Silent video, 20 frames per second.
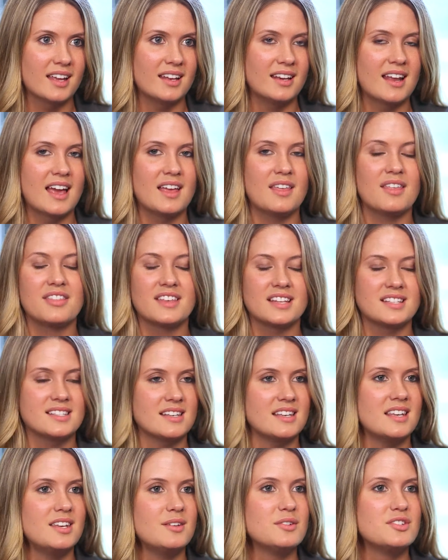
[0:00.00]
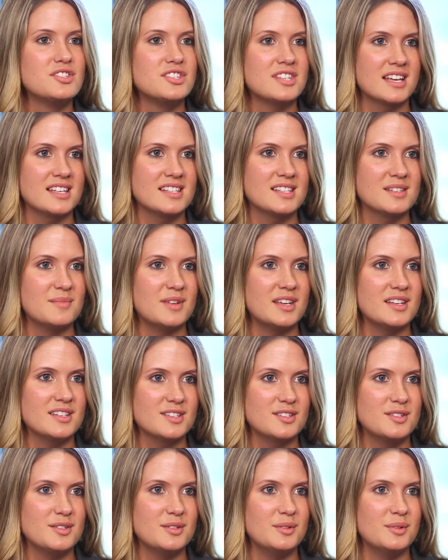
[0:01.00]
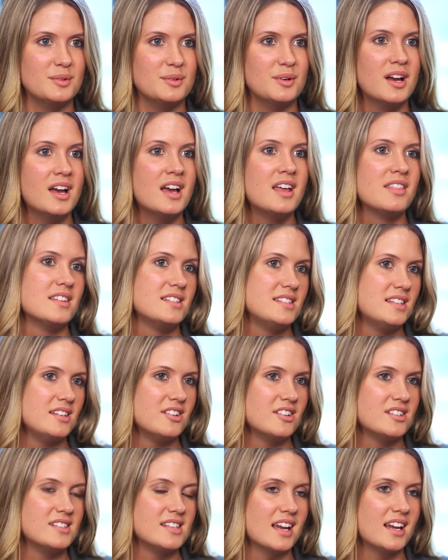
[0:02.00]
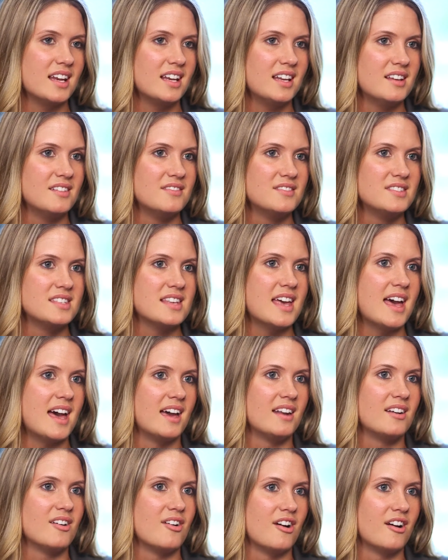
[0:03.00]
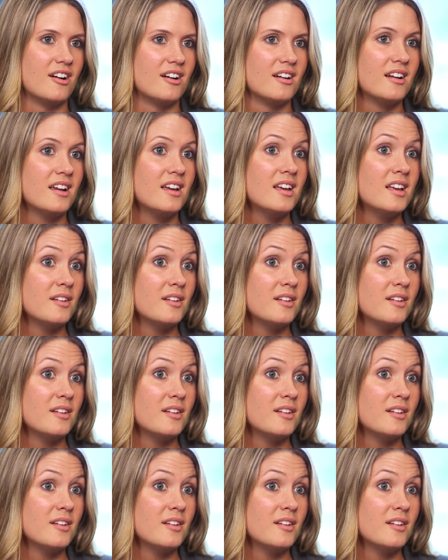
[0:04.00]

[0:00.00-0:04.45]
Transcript: And that's a huge testament to the senior executives at our